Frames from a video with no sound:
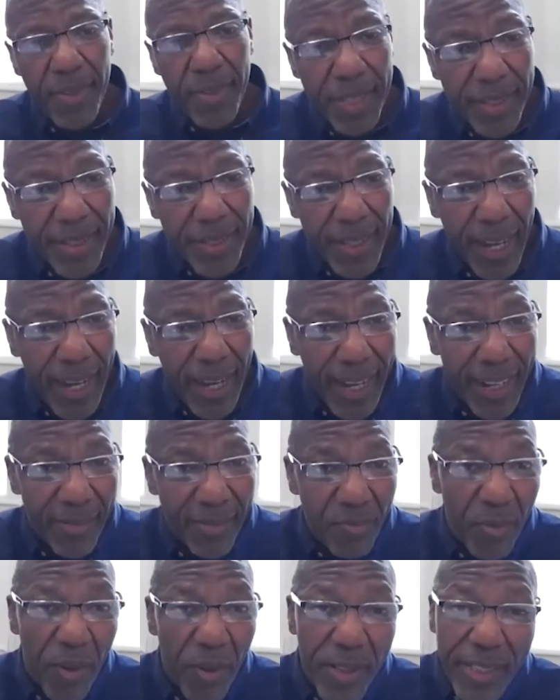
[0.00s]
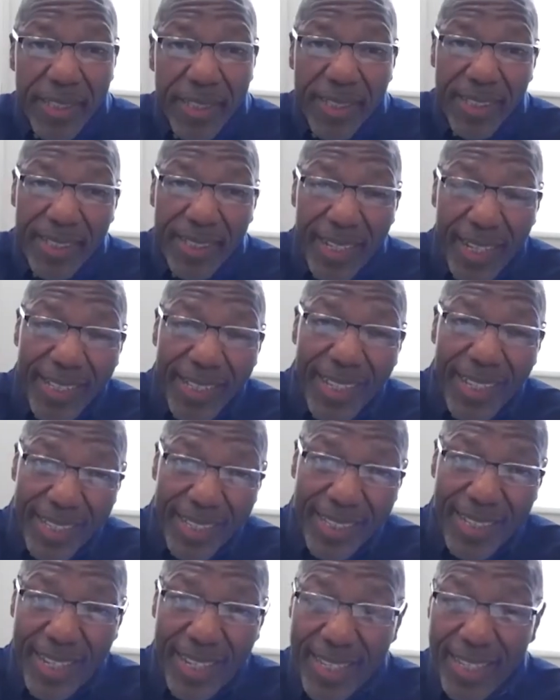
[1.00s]
we uh, wanted to get a
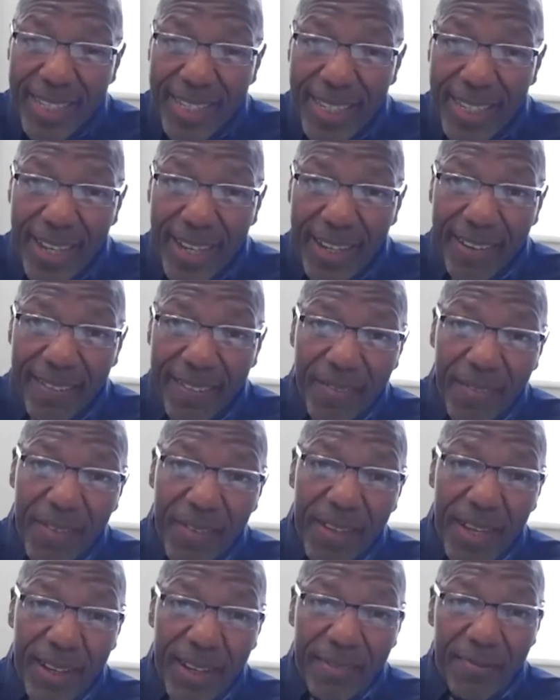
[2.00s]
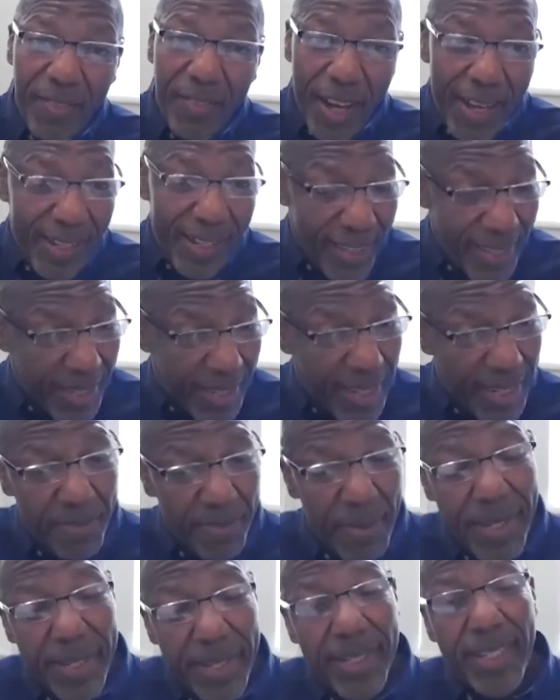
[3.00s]
sense of, of, violence,
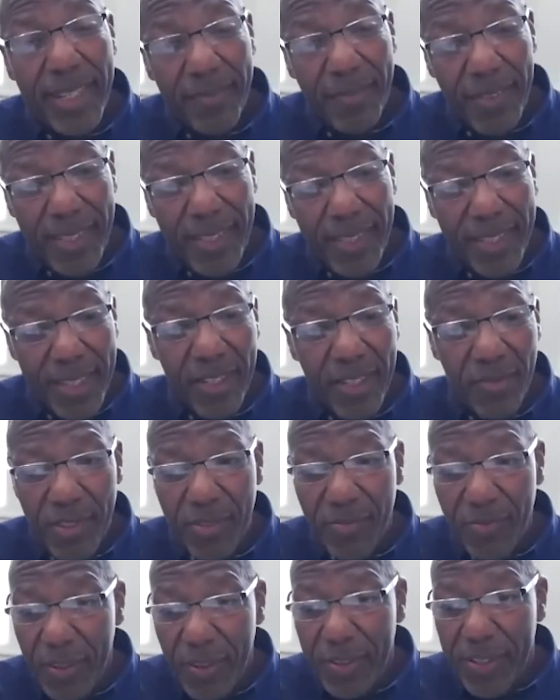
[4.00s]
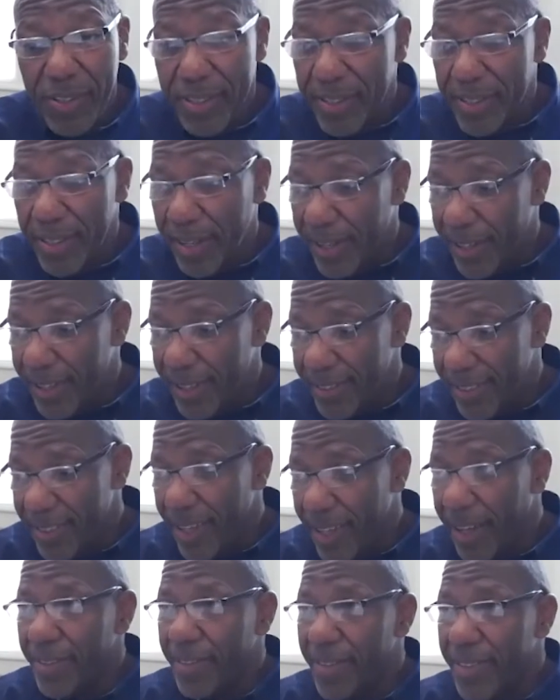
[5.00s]
especially given that this was focused on,
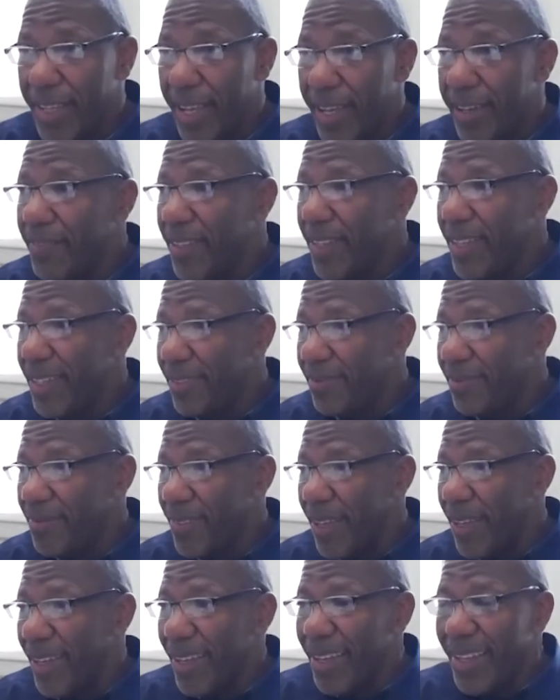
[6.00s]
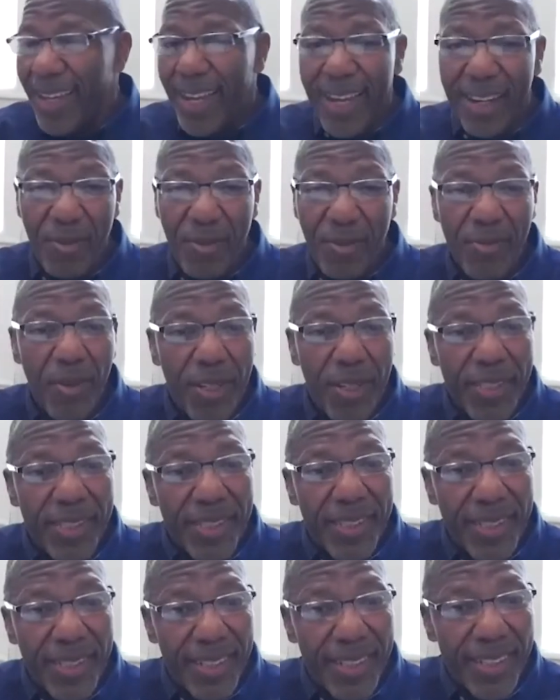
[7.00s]
on safety. Uh, we
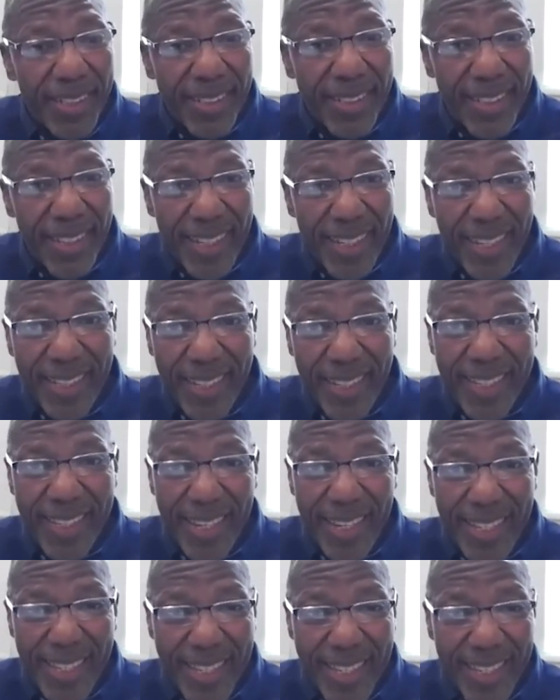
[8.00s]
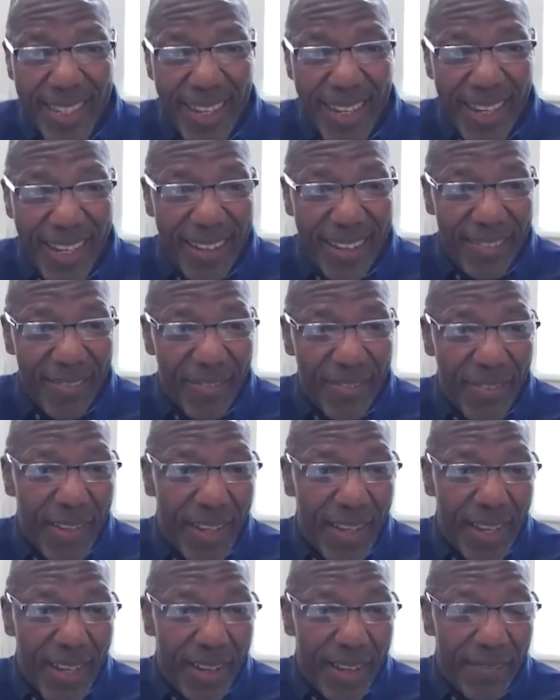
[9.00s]
wanted to, to get a sense of,
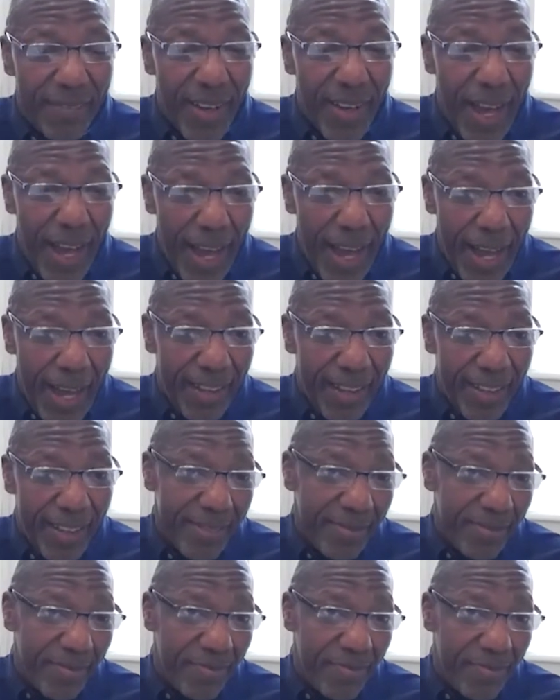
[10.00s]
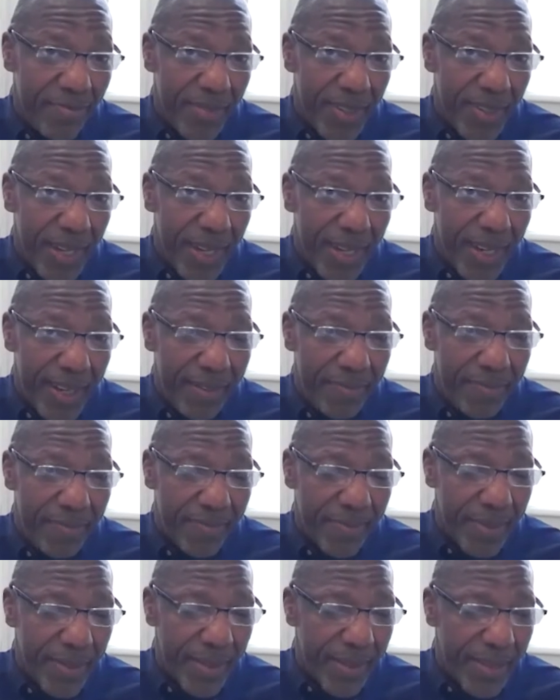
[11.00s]
of how
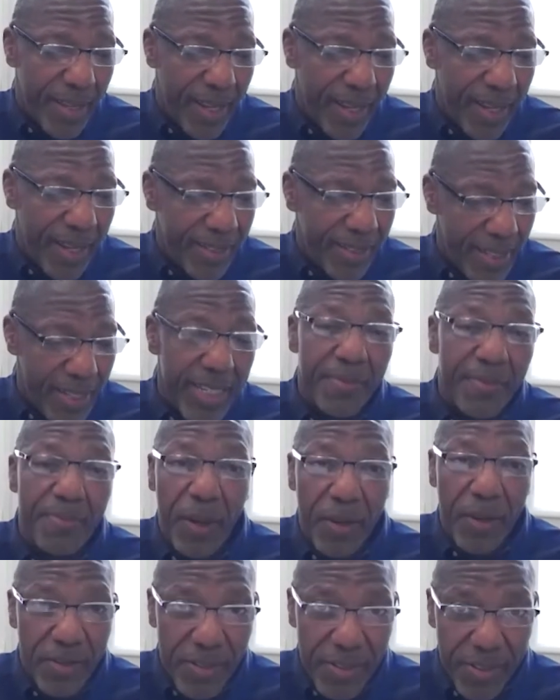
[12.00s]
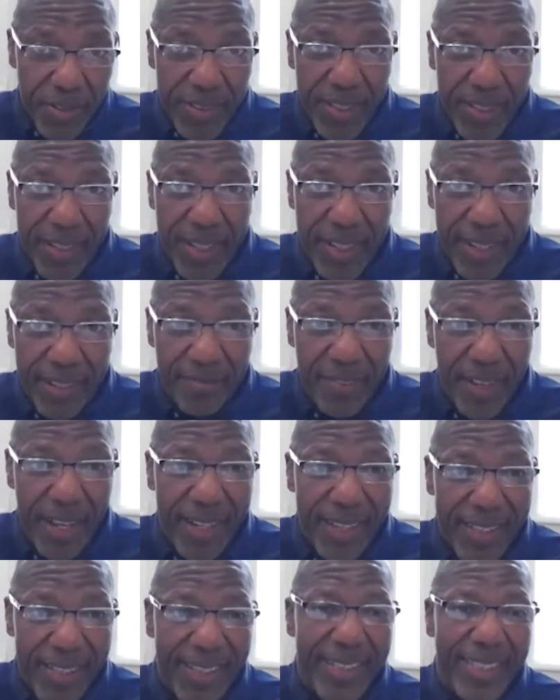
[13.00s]
um, uh, the exposure to gun
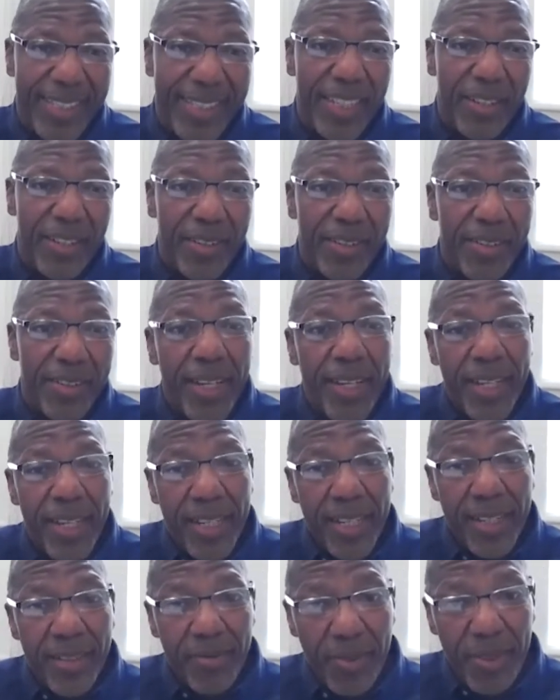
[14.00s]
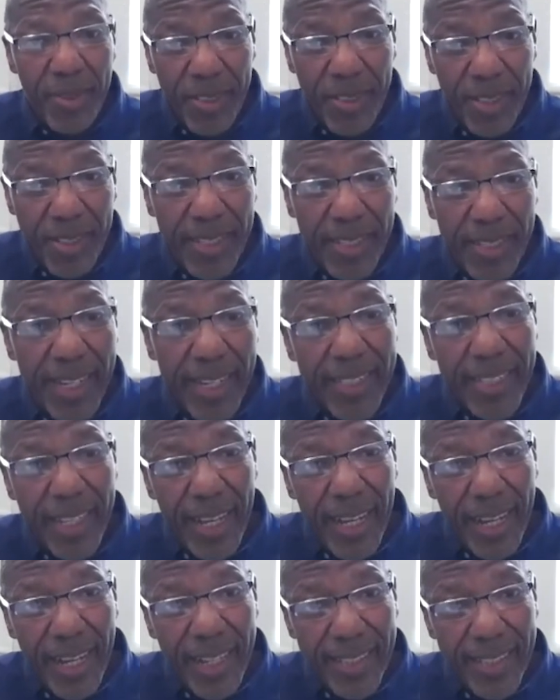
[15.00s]
violence. So we looked at
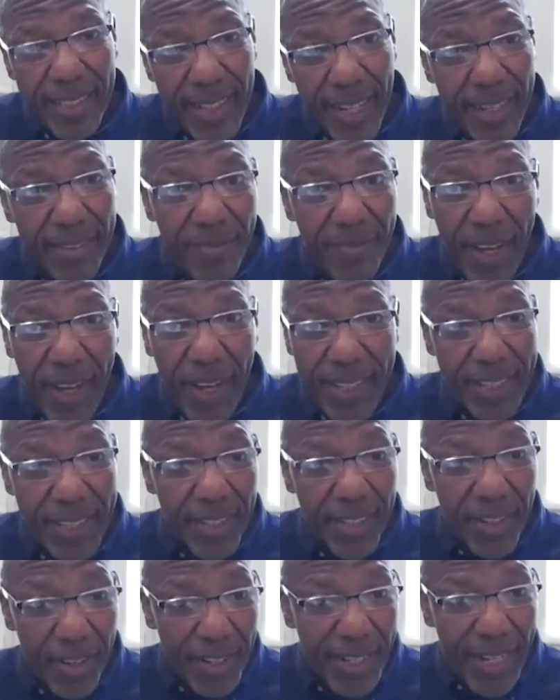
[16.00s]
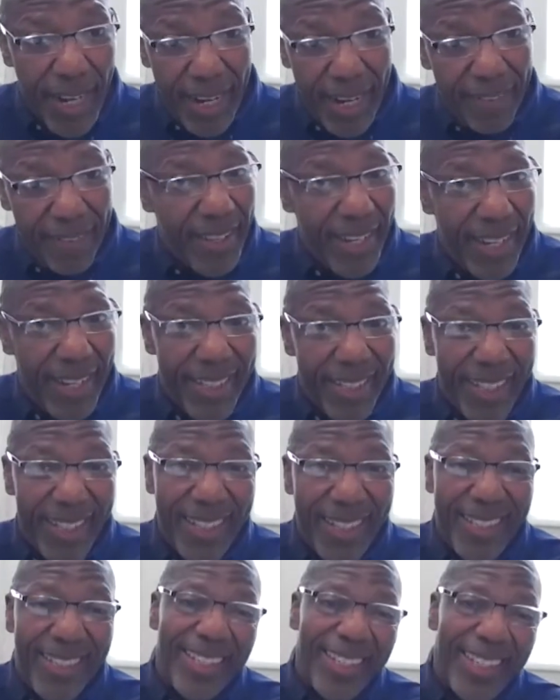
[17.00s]
uh, gun violence archive
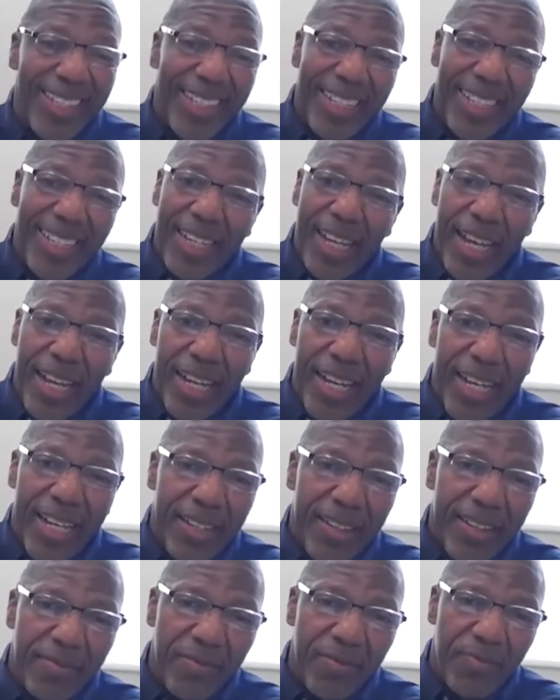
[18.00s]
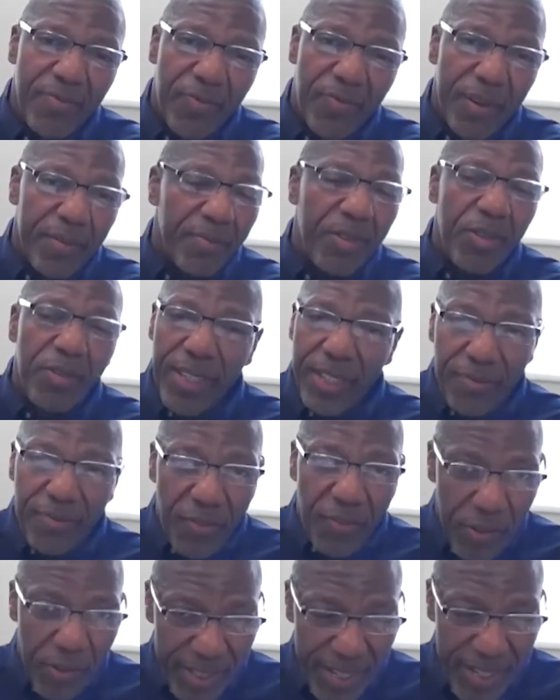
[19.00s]
data uh, from
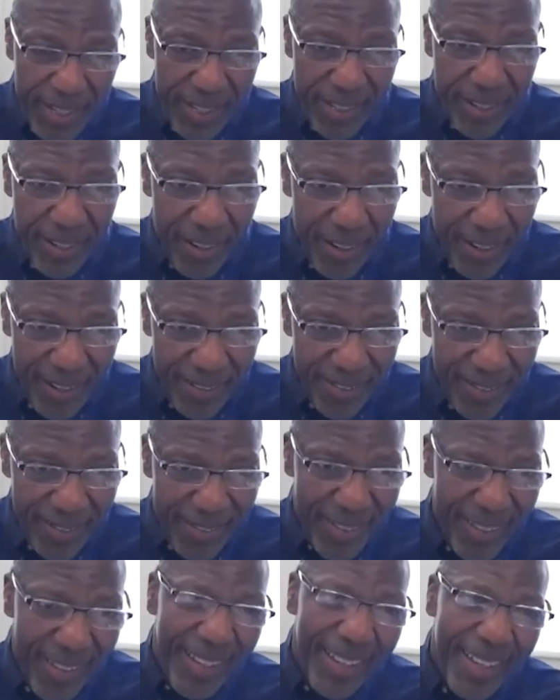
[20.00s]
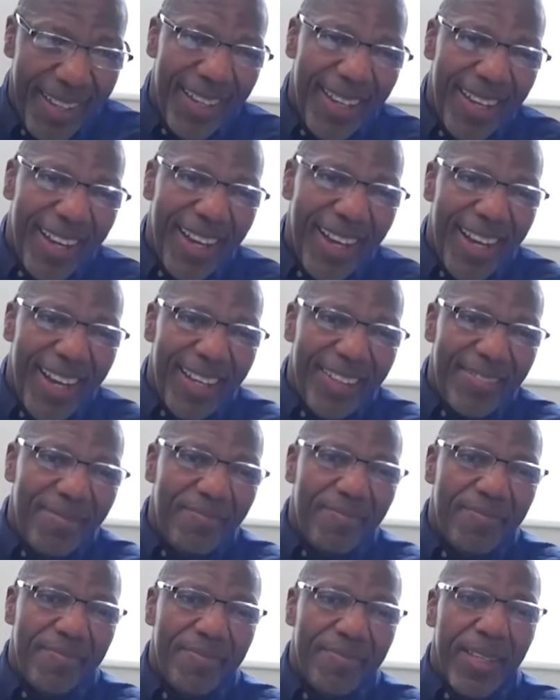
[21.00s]
2014 on.
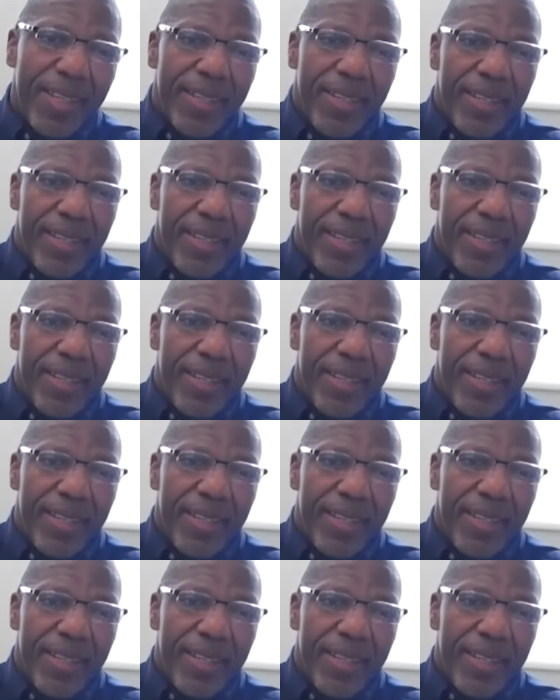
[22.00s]
Um,